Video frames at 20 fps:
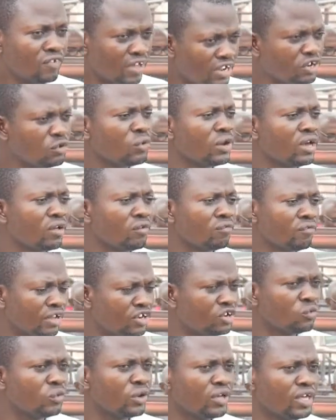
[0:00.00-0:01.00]
Very well,
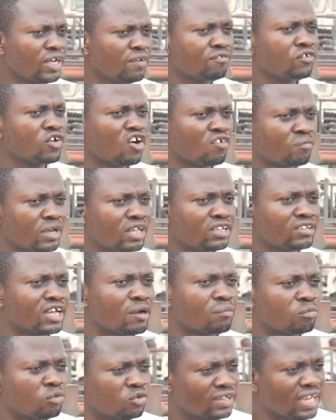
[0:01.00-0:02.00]
very well. If government
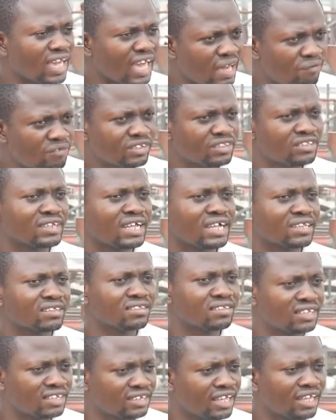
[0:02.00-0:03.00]
can put everything that
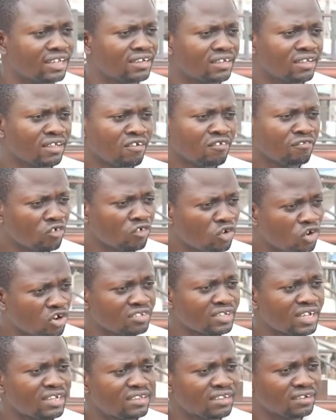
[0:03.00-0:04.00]
is needed for
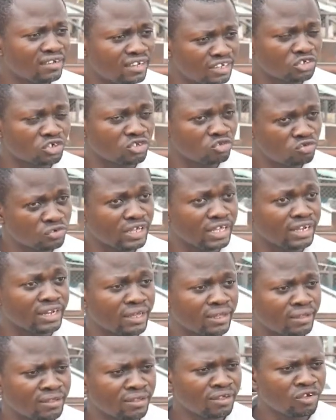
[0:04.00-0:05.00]
us as a nation
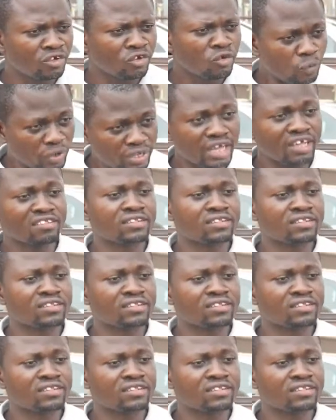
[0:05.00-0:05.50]
together, we can